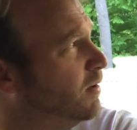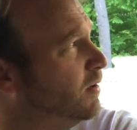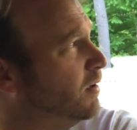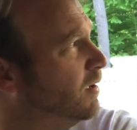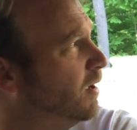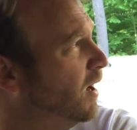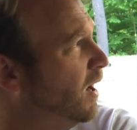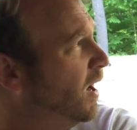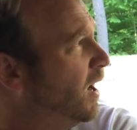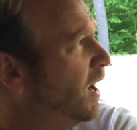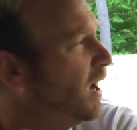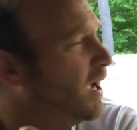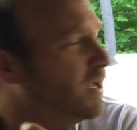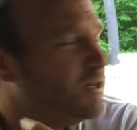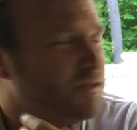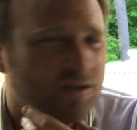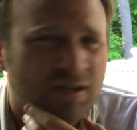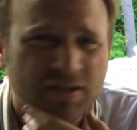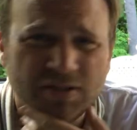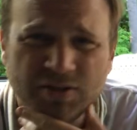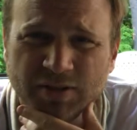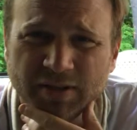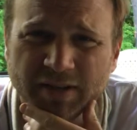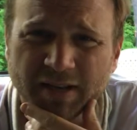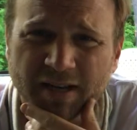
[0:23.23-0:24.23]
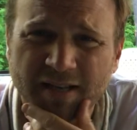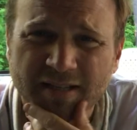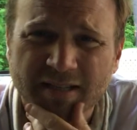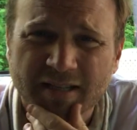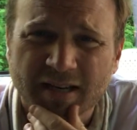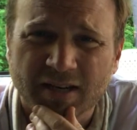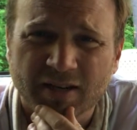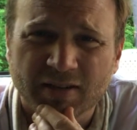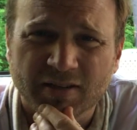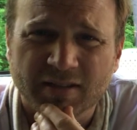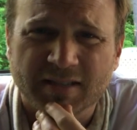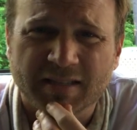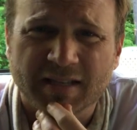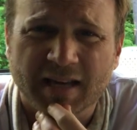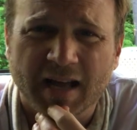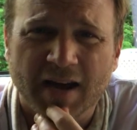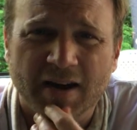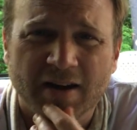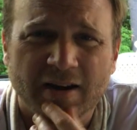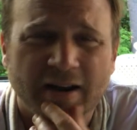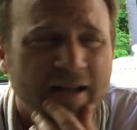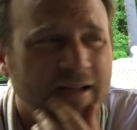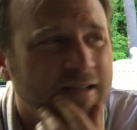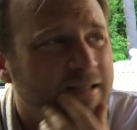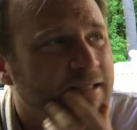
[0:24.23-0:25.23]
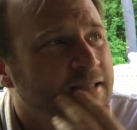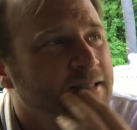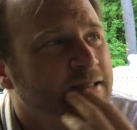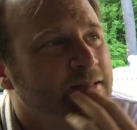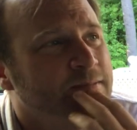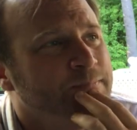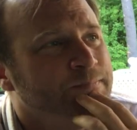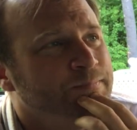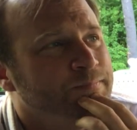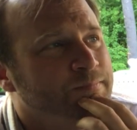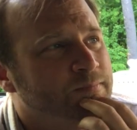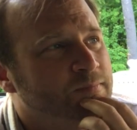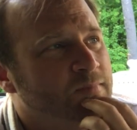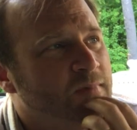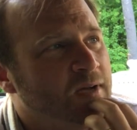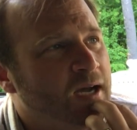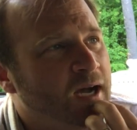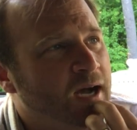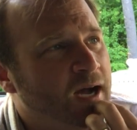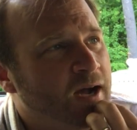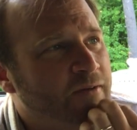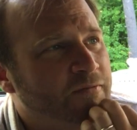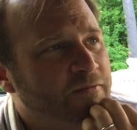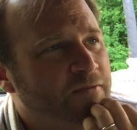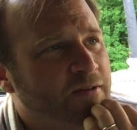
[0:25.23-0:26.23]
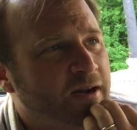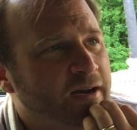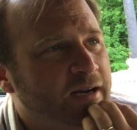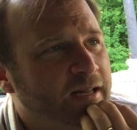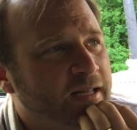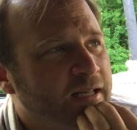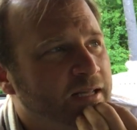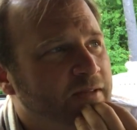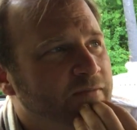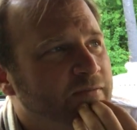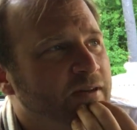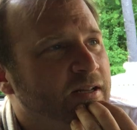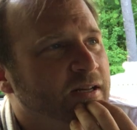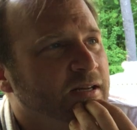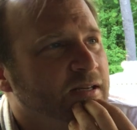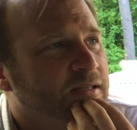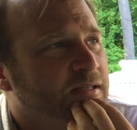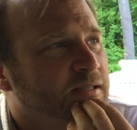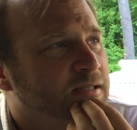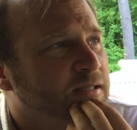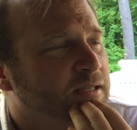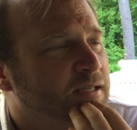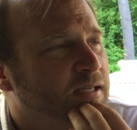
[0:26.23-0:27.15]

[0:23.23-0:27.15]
I trust you guys had a good Saturday, Friday evening.